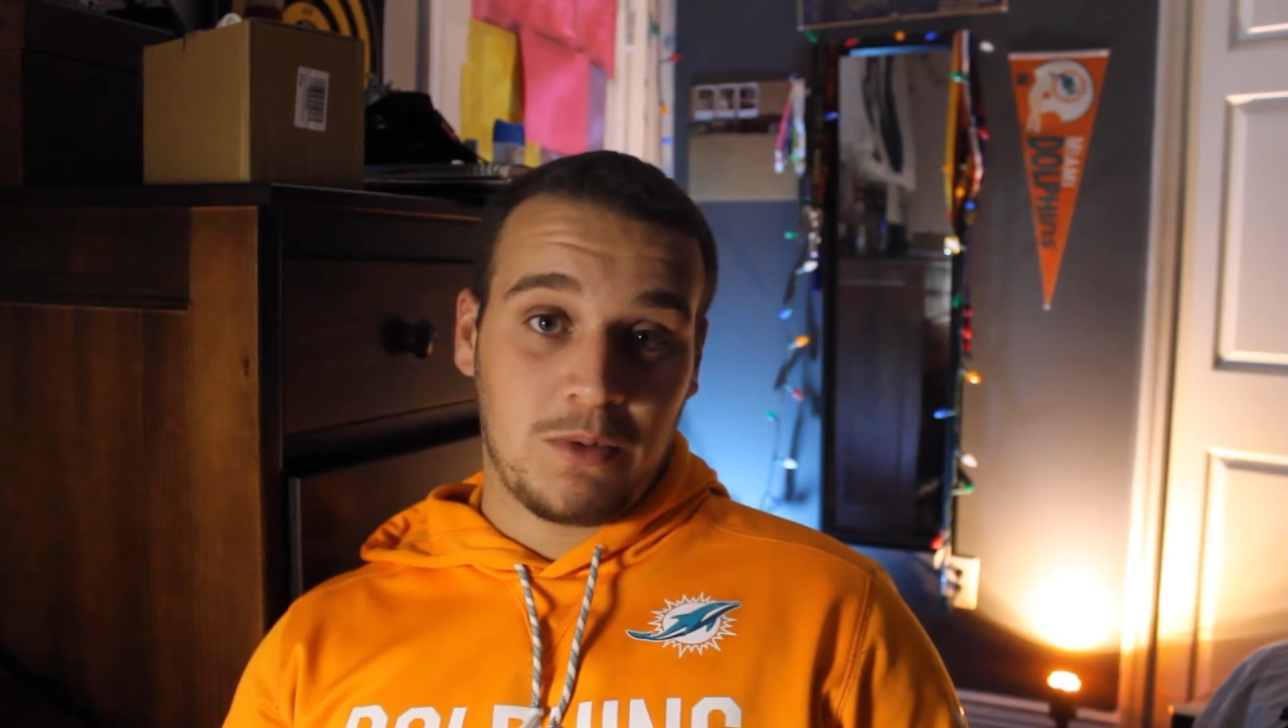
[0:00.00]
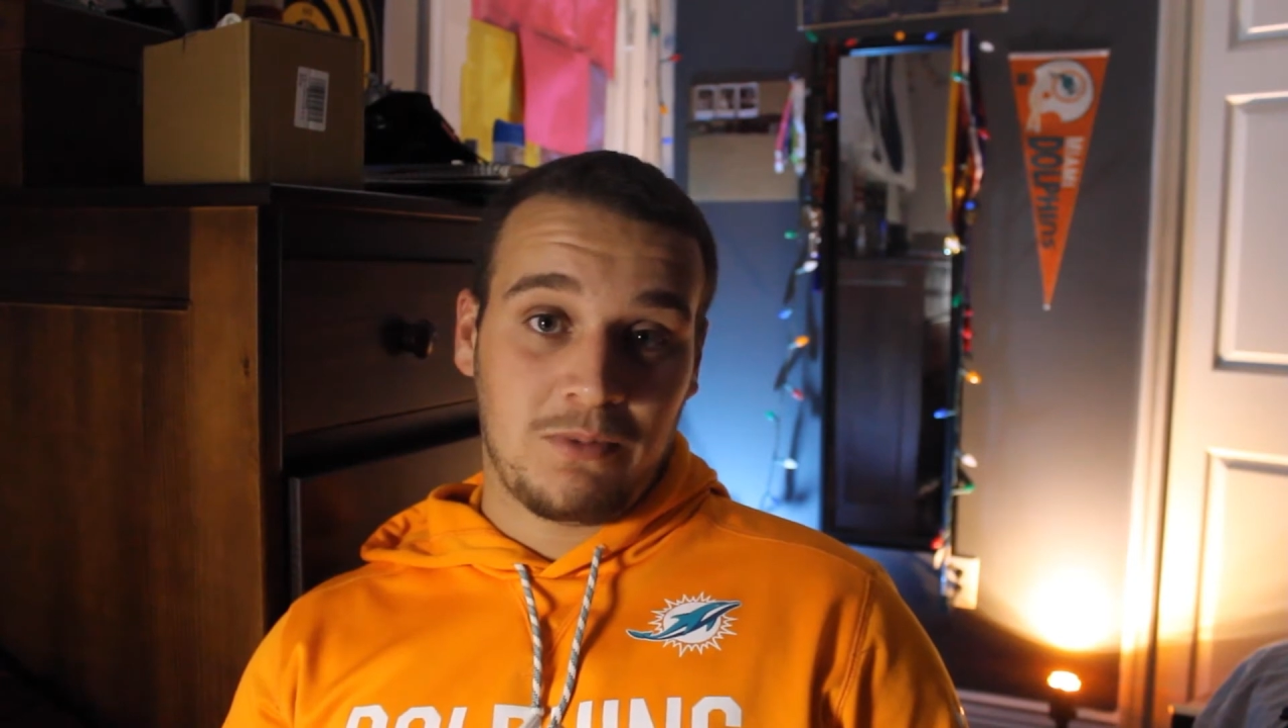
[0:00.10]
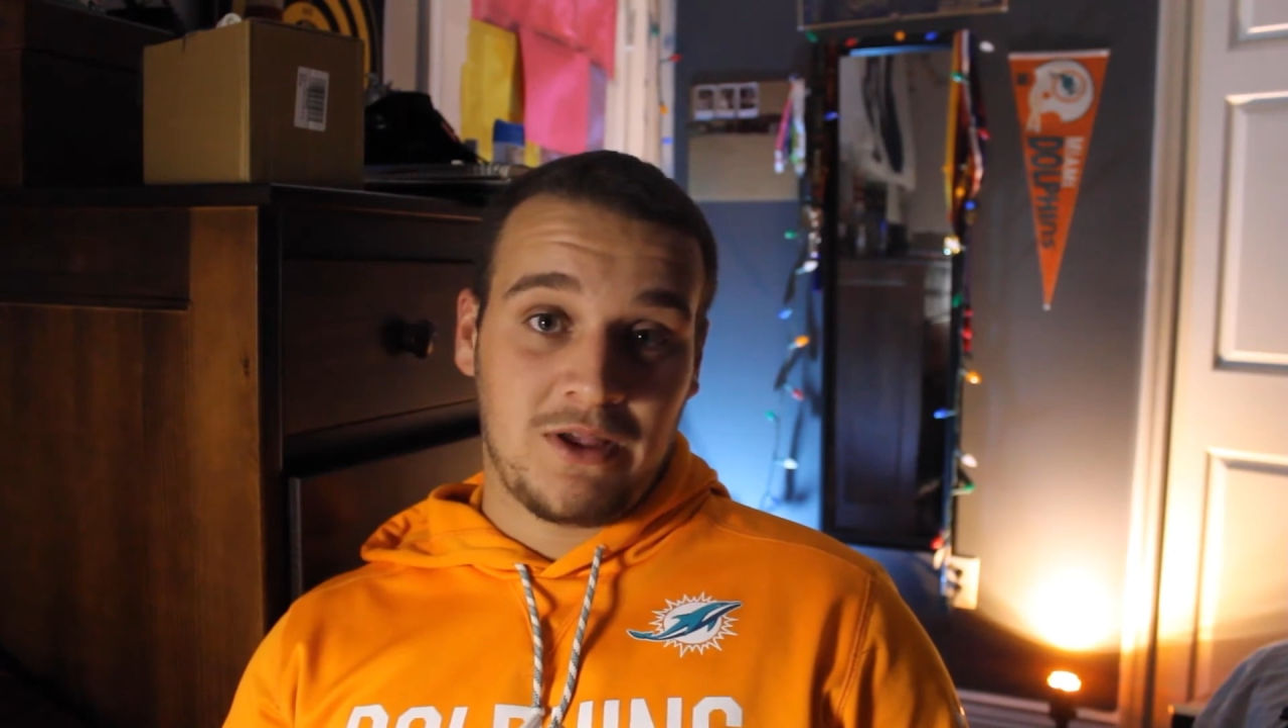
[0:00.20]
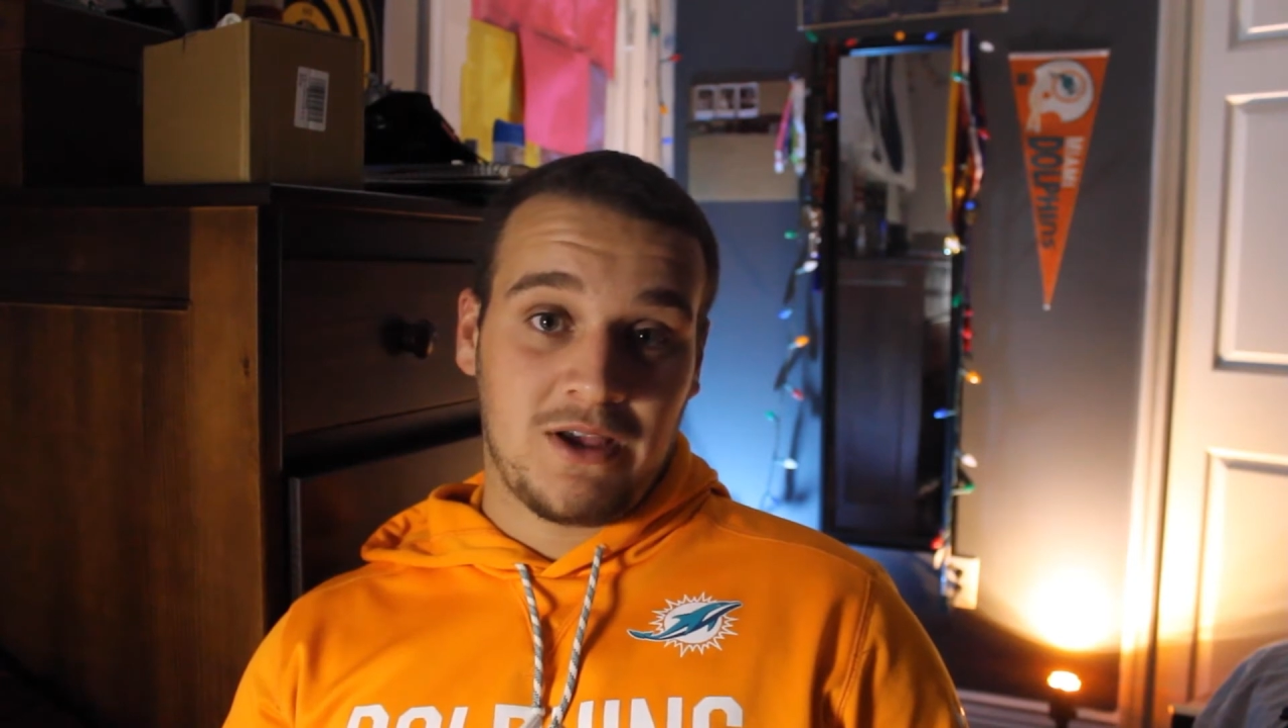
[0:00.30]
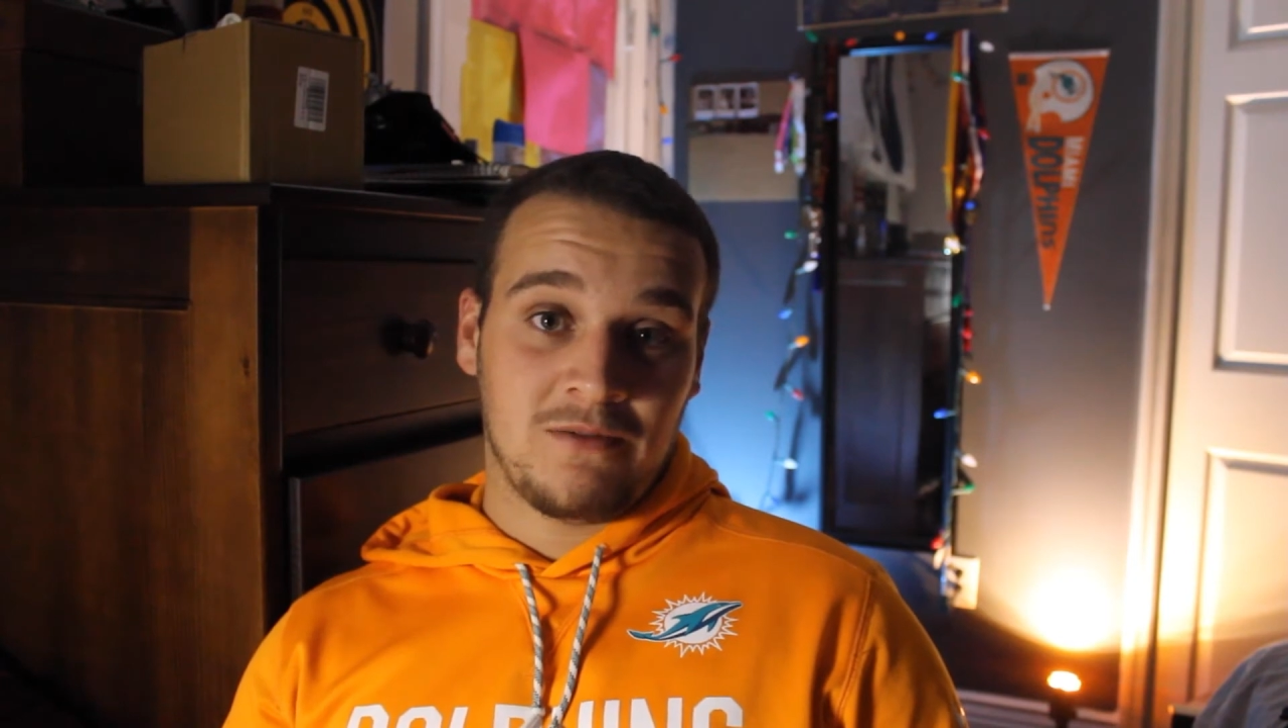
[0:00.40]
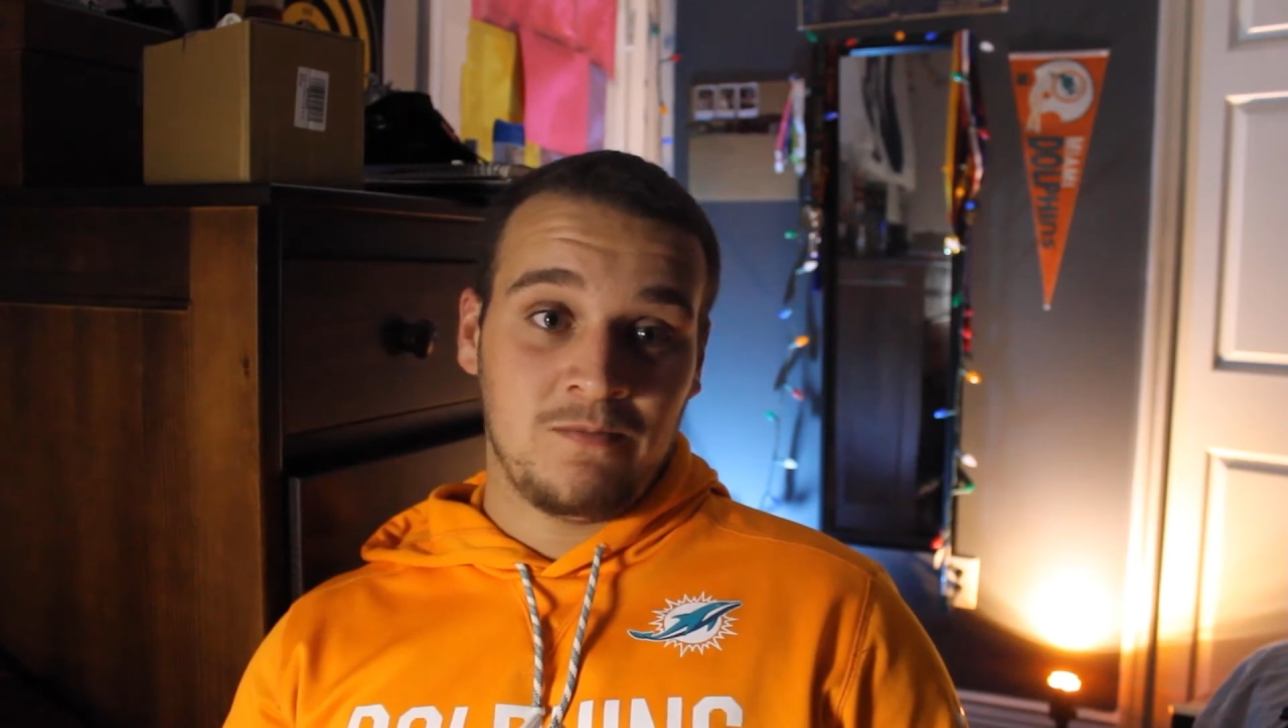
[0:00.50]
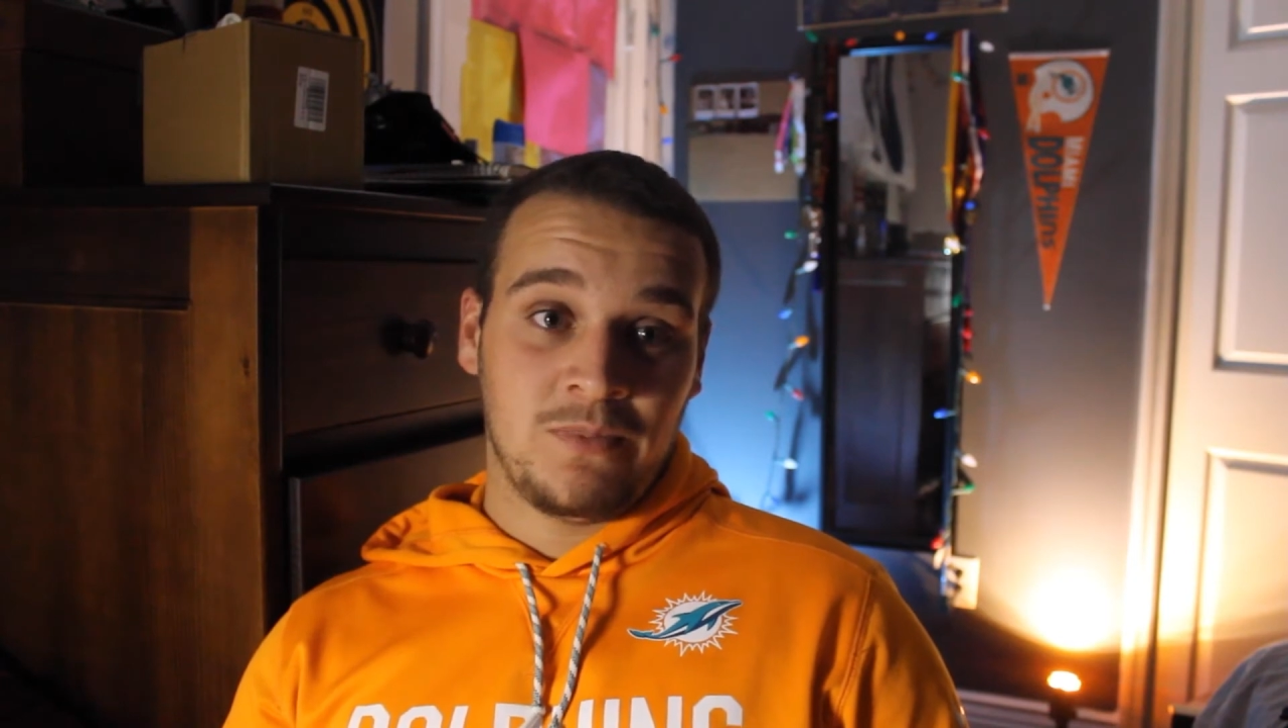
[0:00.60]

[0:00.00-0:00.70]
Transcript: been playing.